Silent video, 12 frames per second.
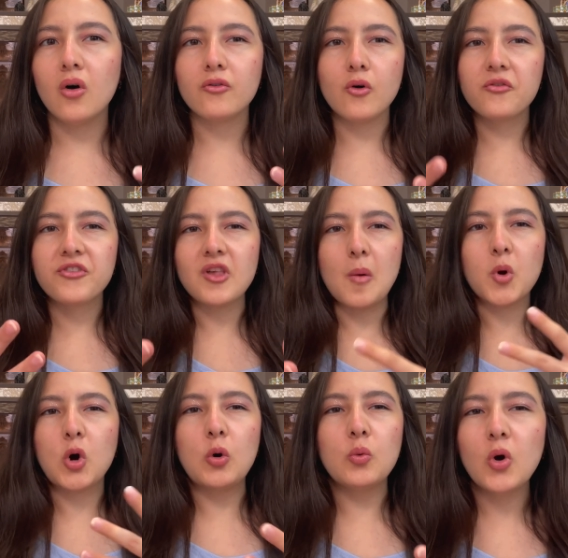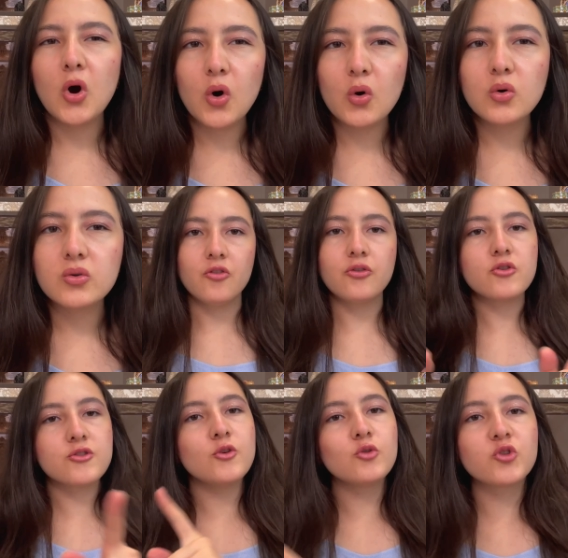of some quote for
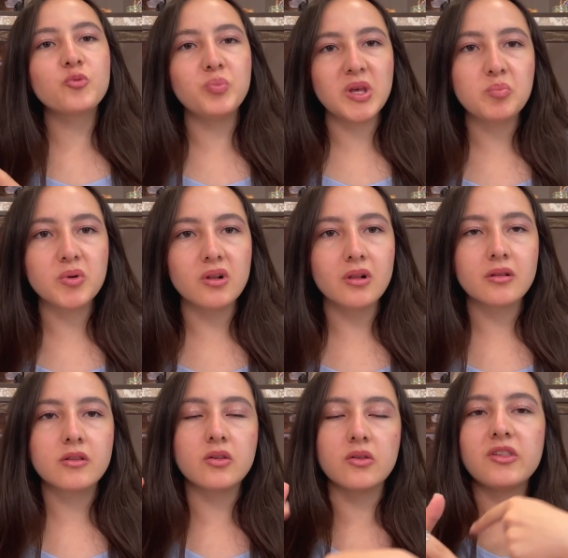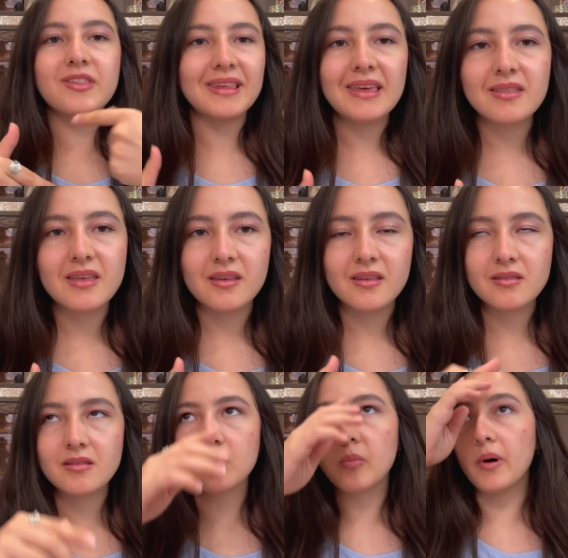those people to see
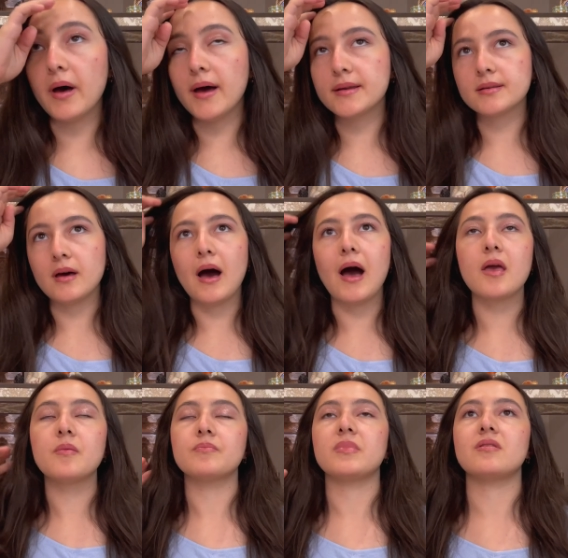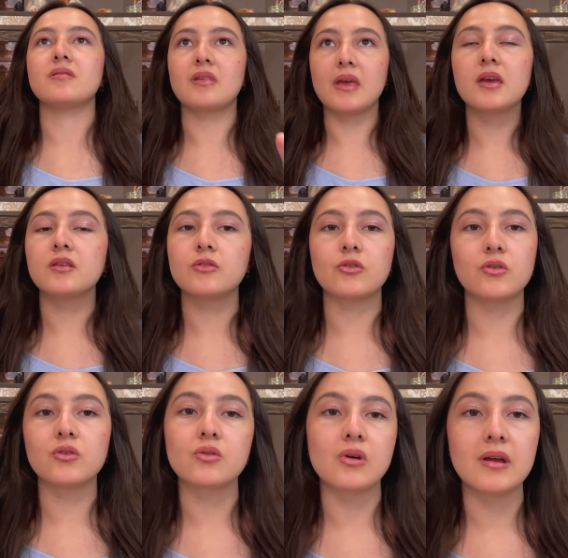this, but I'm saying to
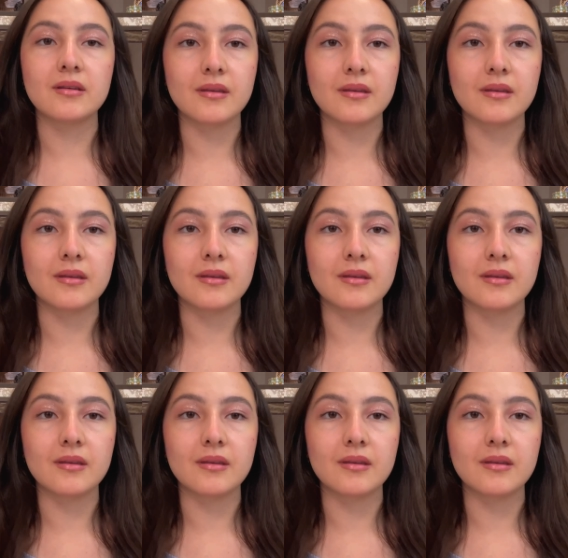you right